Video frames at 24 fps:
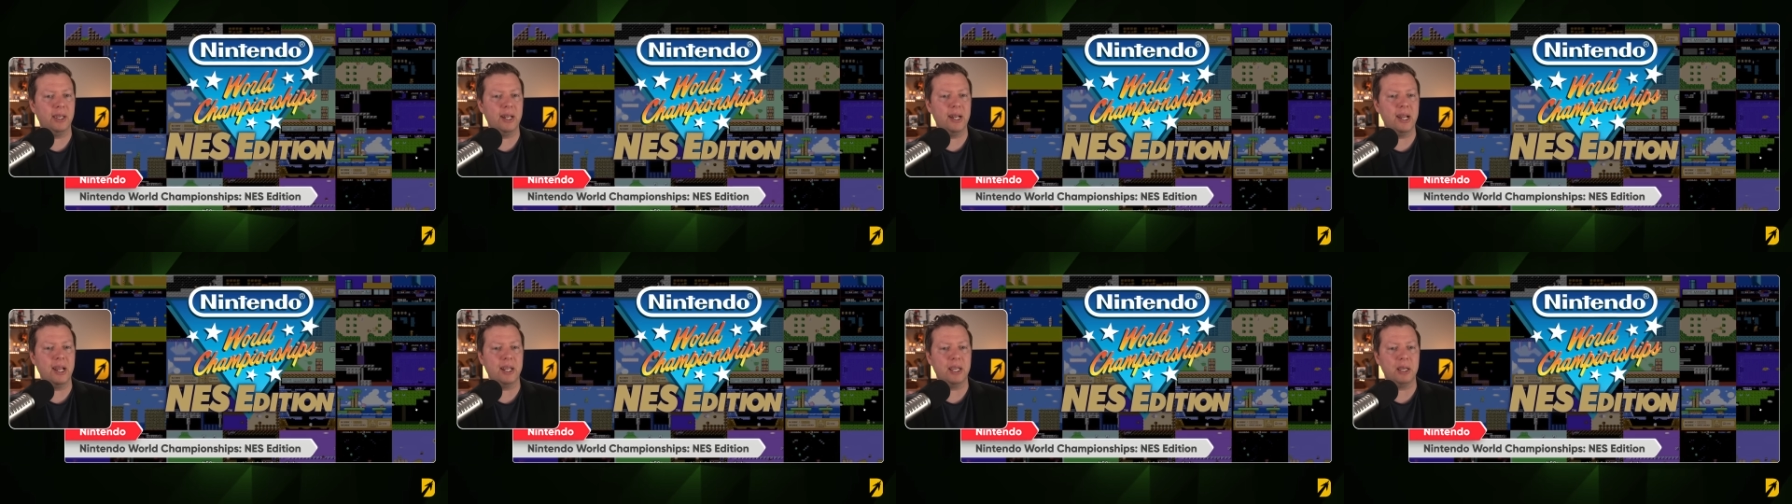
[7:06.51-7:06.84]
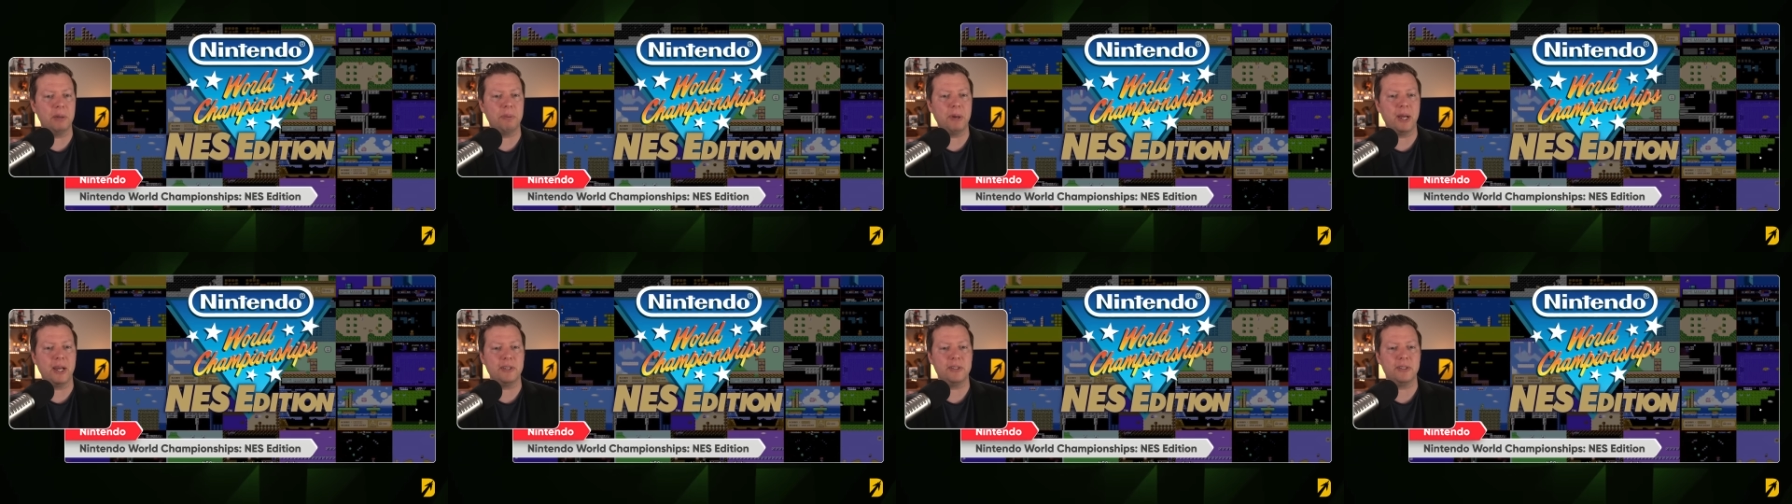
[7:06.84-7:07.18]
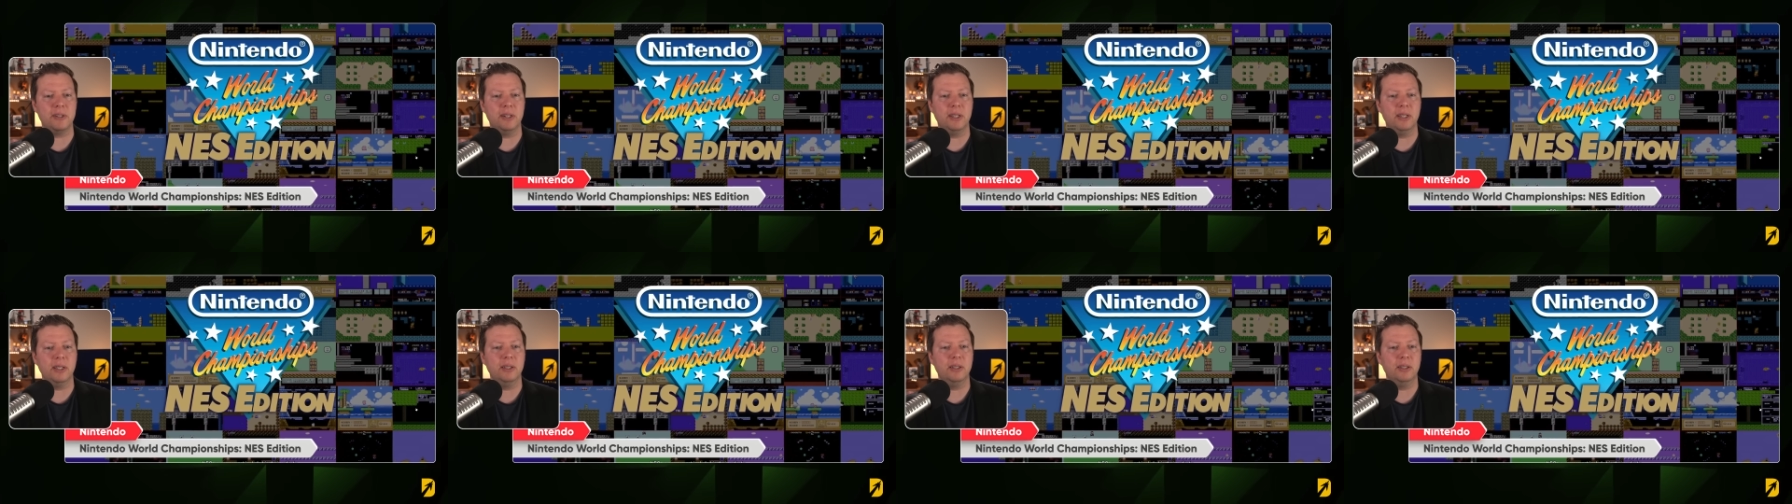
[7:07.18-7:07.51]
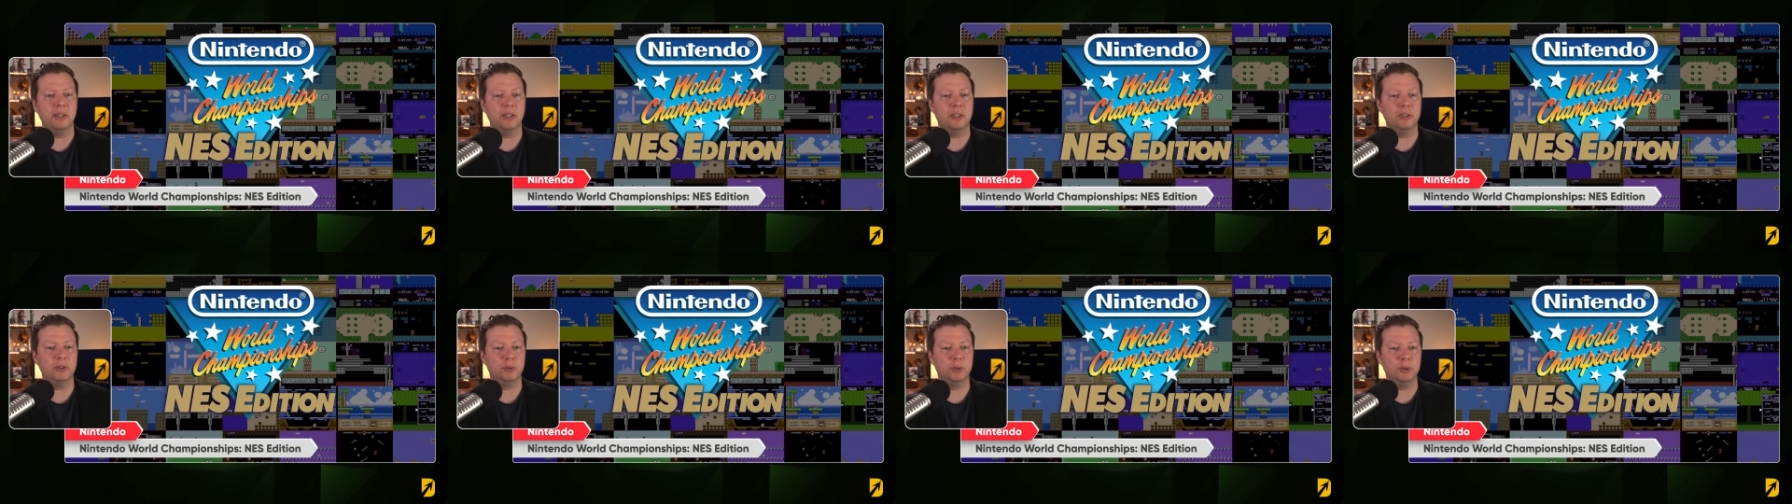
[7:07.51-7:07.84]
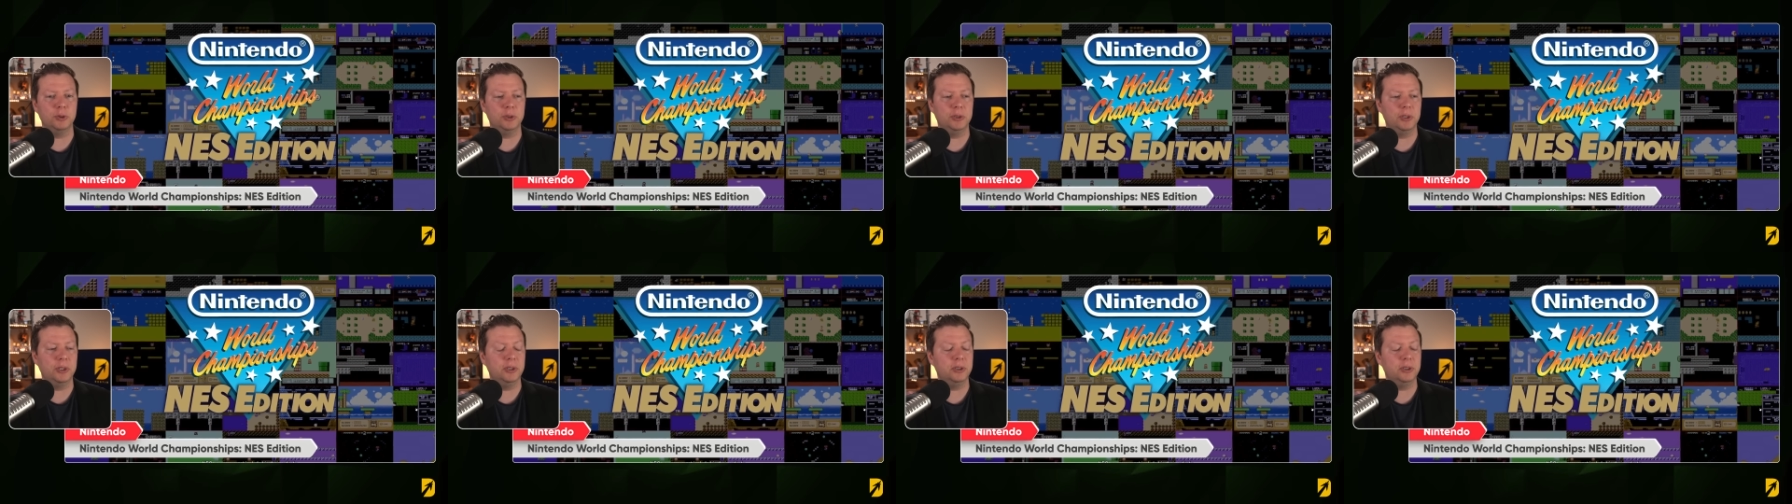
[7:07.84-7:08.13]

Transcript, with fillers: in any capacity cuz Rooster Teeth